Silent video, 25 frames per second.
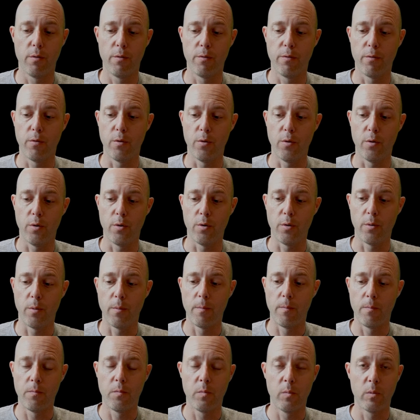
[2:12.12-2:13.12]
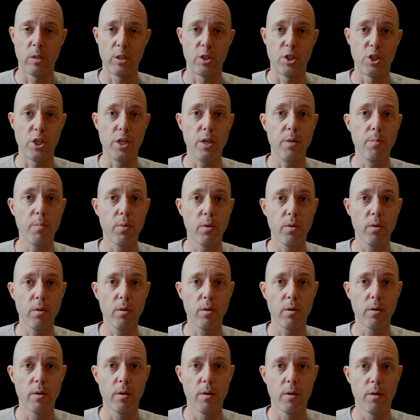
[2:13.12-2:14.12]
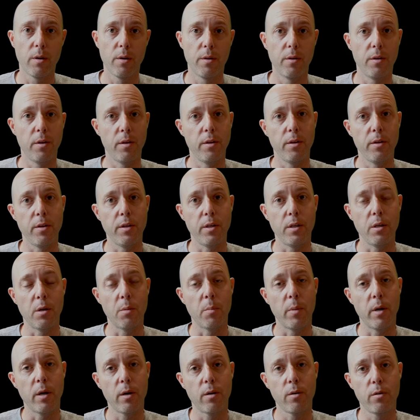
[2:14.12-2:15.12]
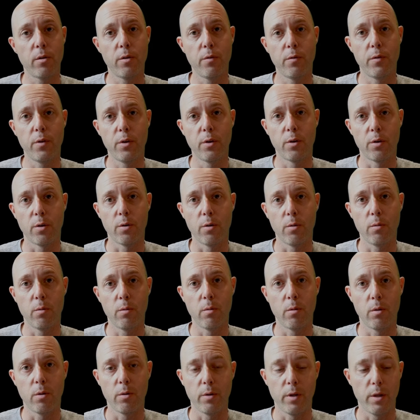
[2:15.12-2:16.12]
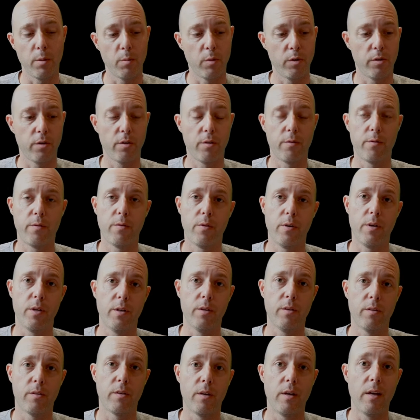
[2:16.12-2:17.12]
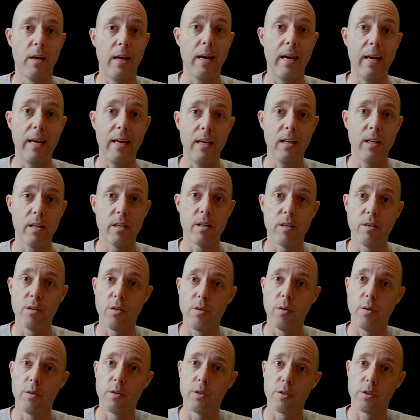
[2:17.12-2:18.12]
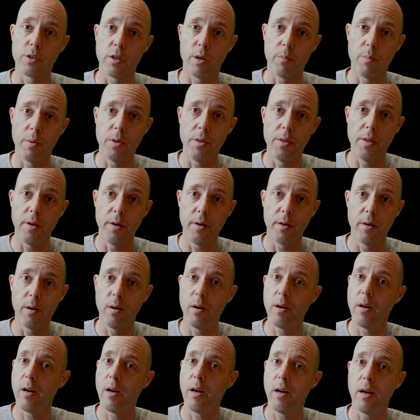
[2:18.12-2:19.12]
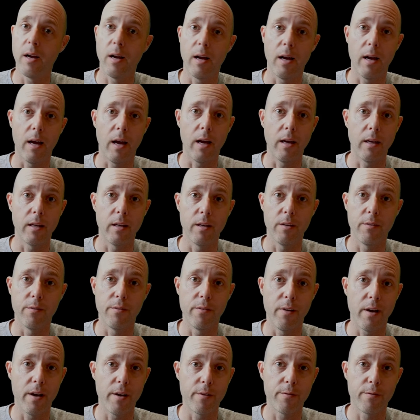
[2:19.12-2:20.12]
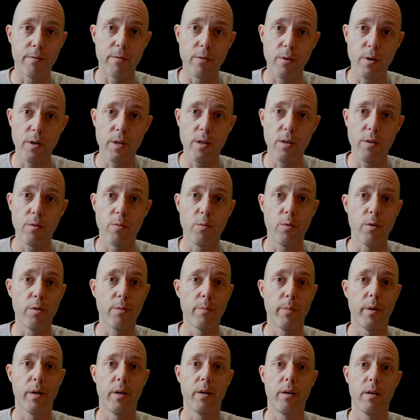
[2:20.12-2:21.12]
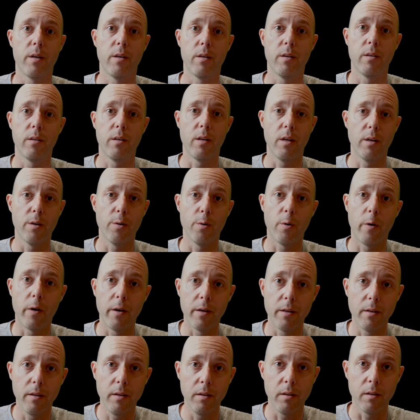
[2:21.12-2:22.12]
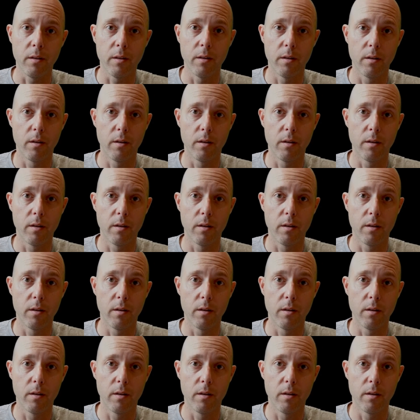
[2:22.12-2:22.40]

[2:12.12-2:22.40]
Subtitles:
for cheaper than the amount of euro on Amazon France, and shopping there, I get VAT free with my NATO ID.